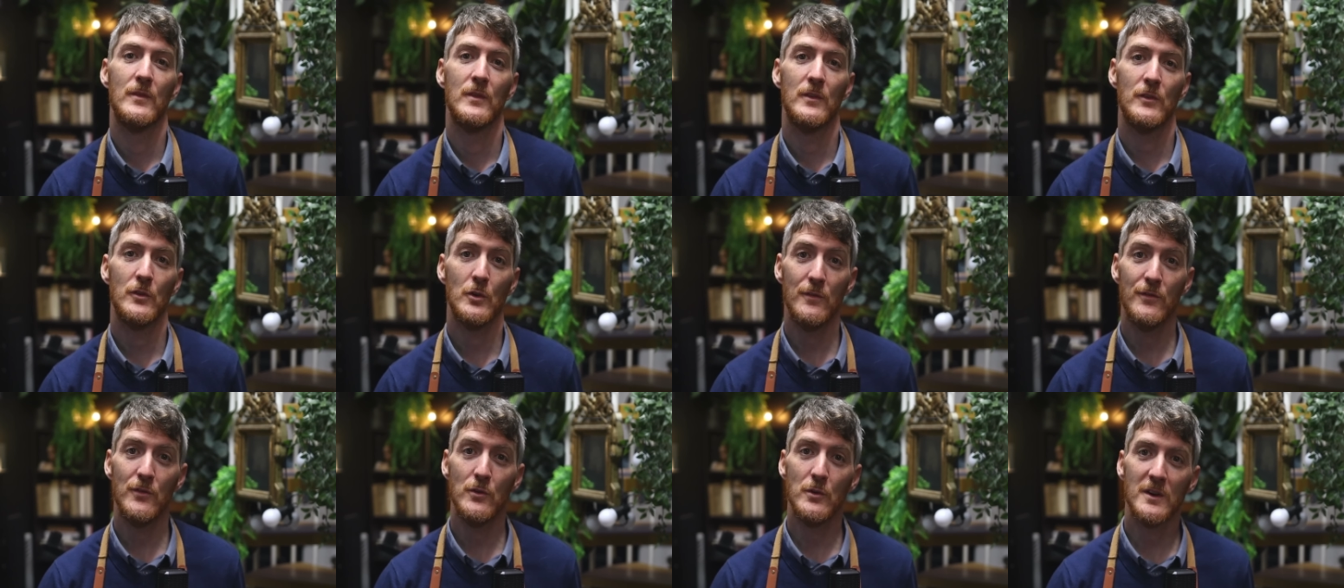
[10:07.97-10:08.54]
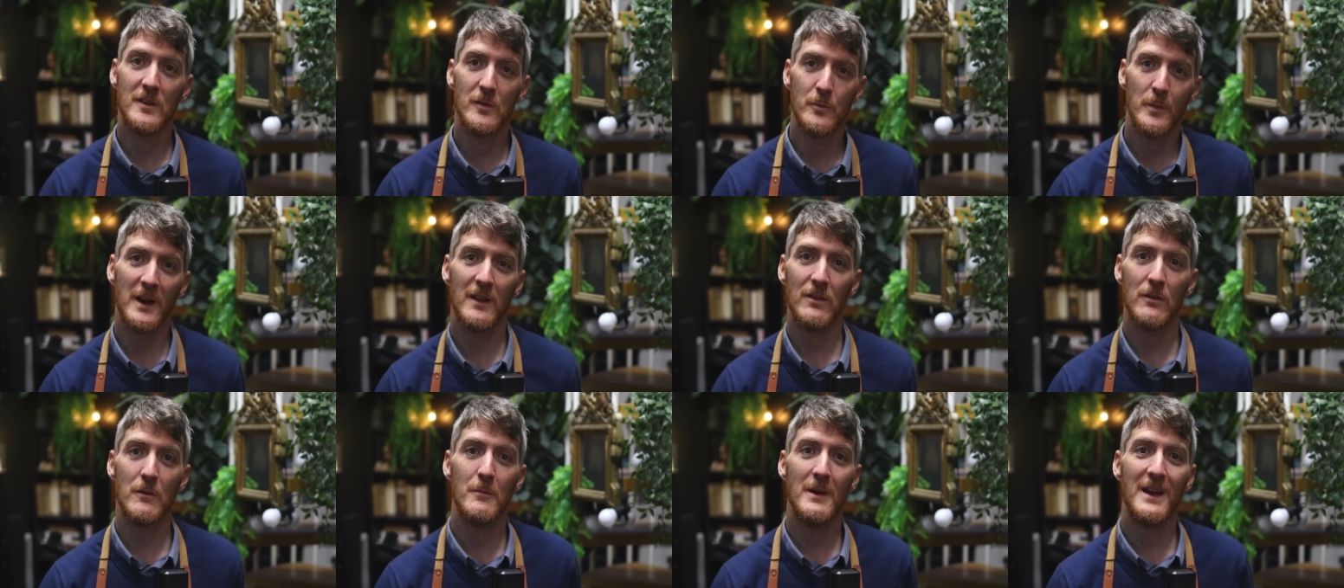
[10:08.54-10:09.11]
So if you
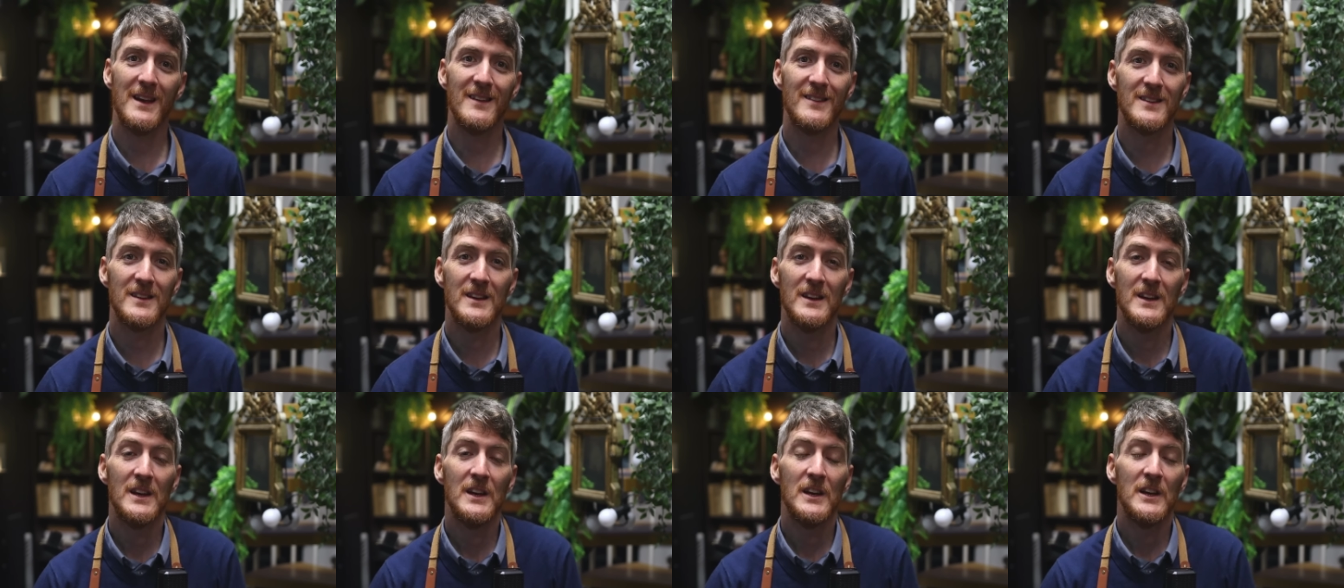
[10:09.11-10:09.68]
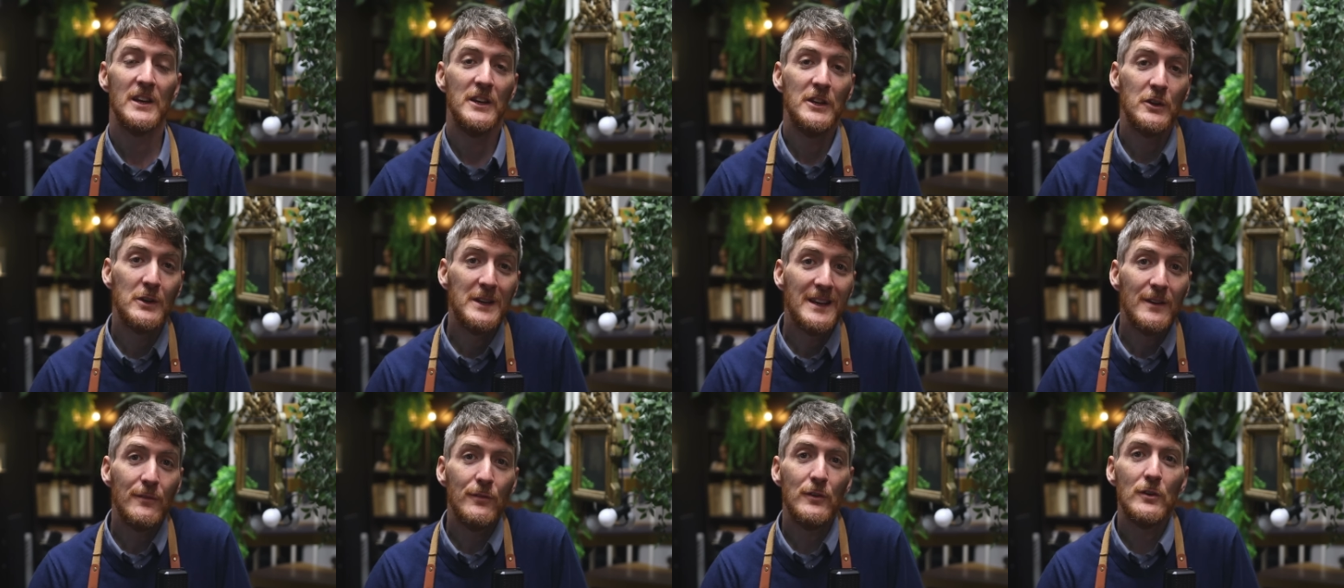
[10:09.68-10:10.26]
expect a mess, you
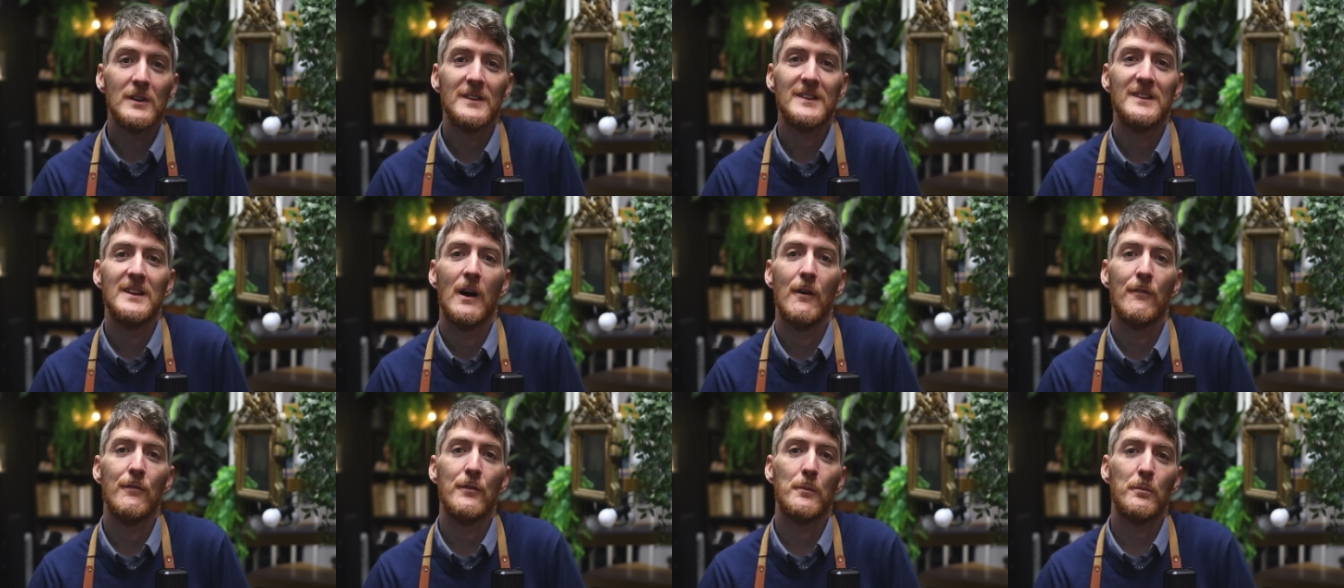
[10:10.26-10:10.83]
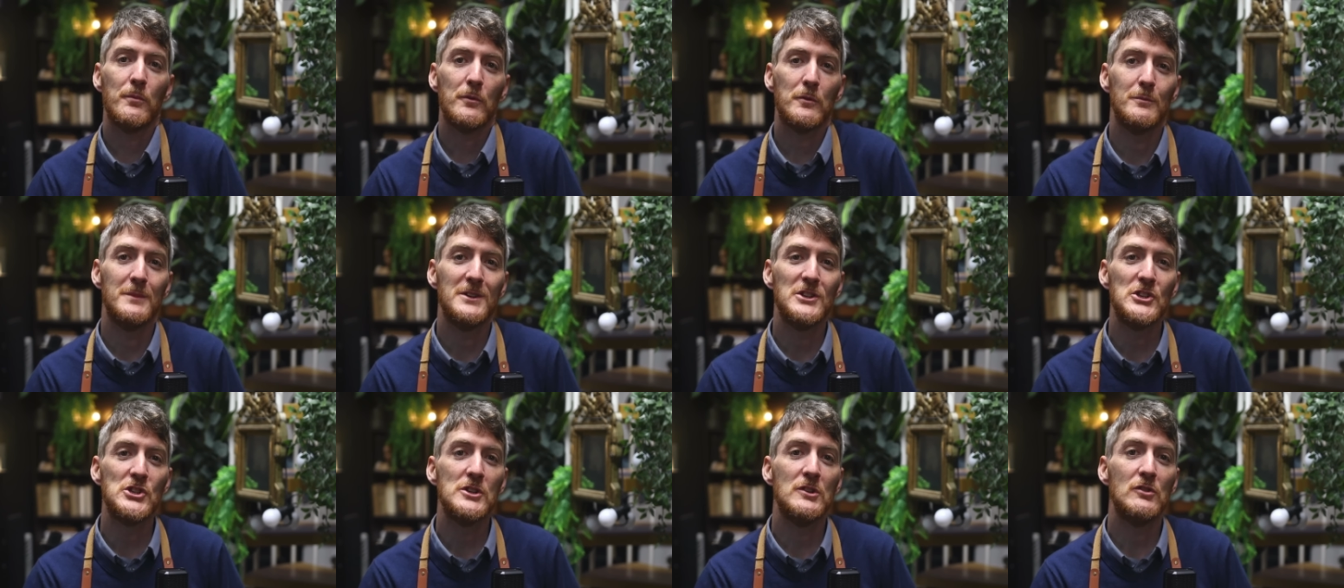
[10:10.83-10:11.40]
give yourself the
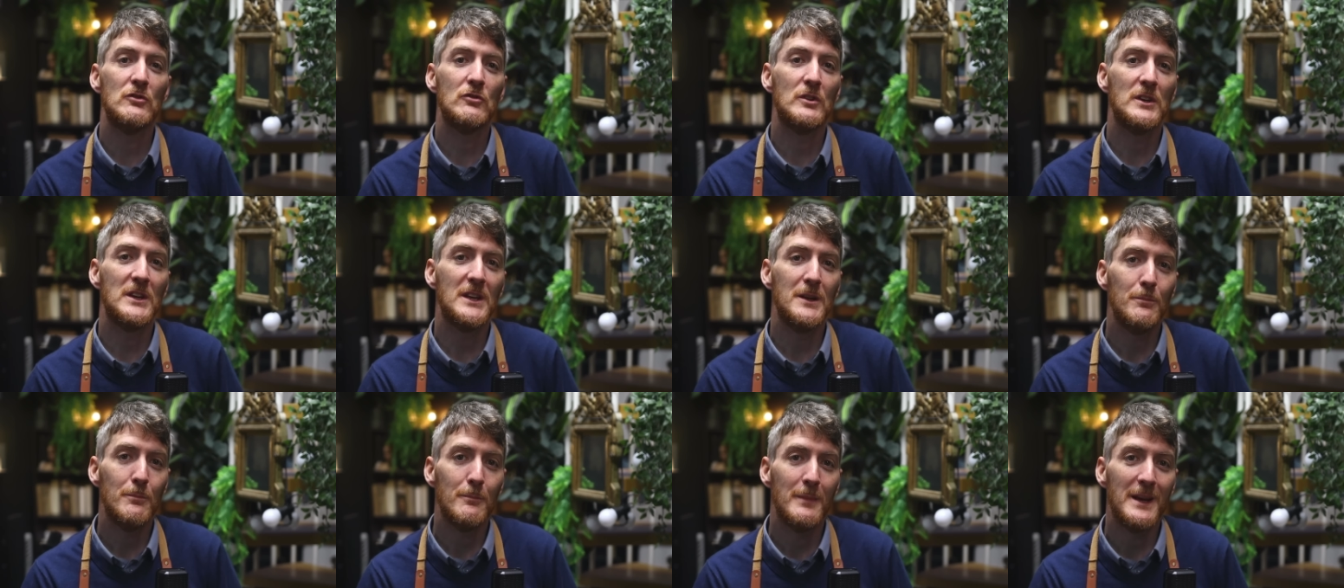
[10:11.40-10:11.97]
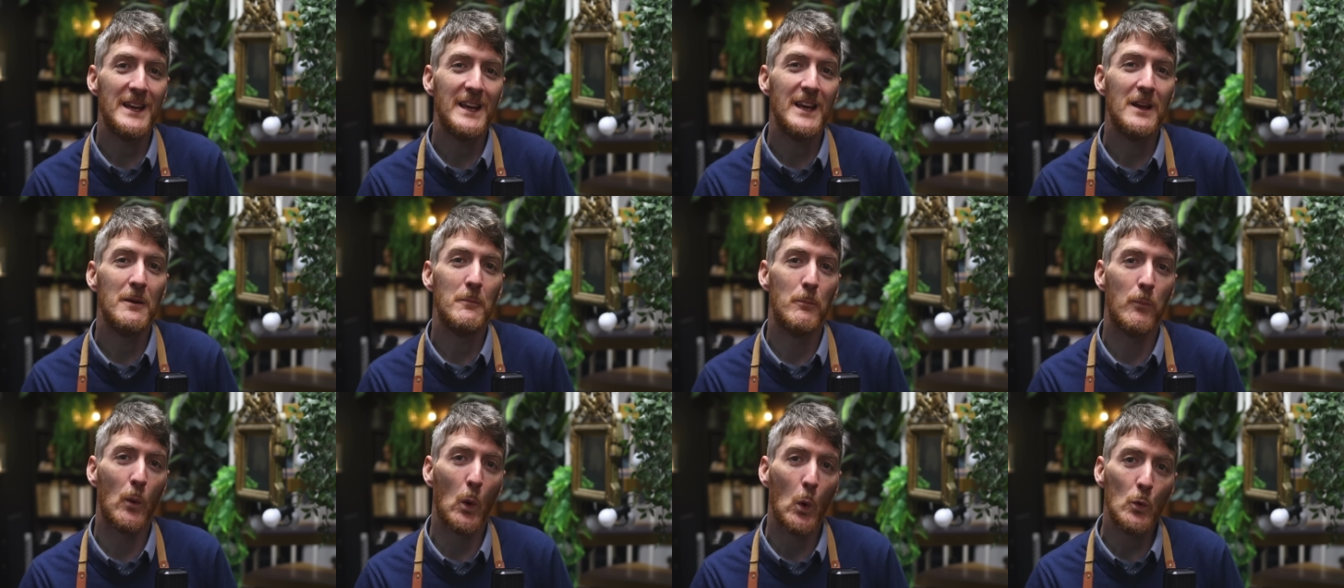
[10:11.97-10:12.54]
permission to keep
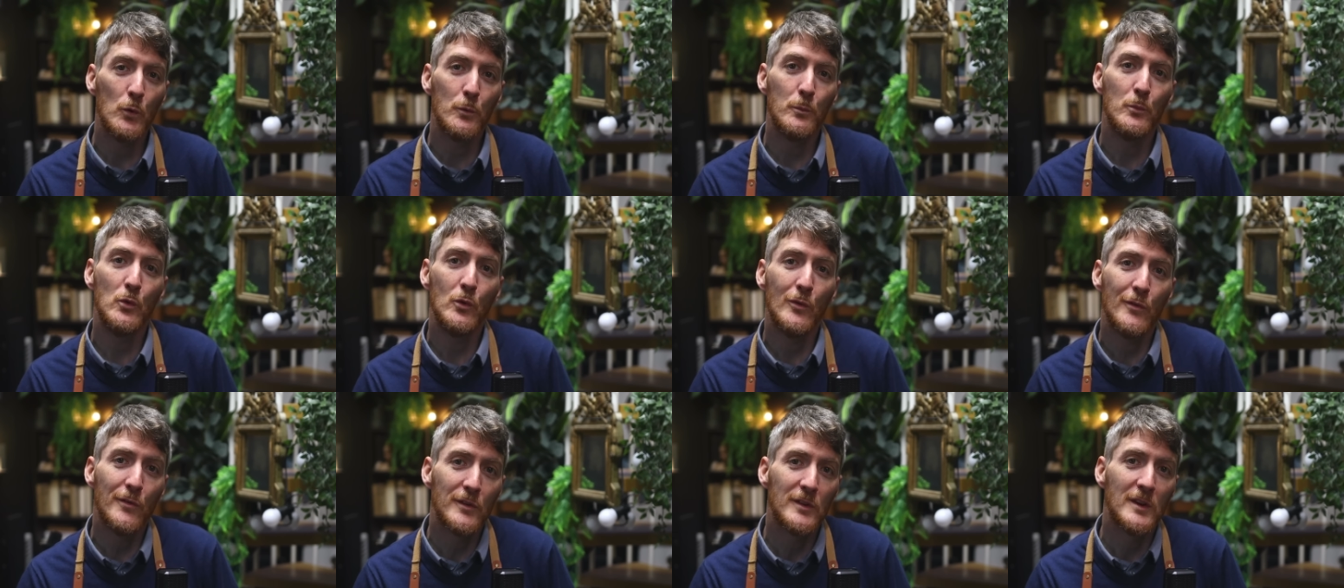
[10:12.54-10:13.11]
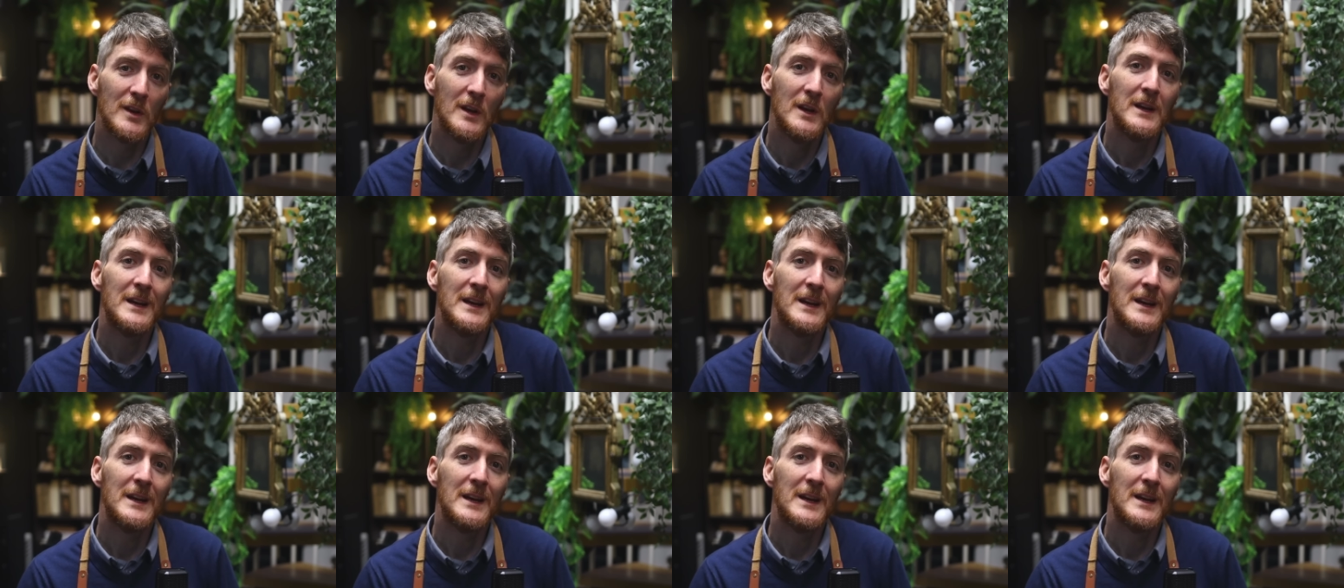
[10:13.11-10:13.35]
making bold moves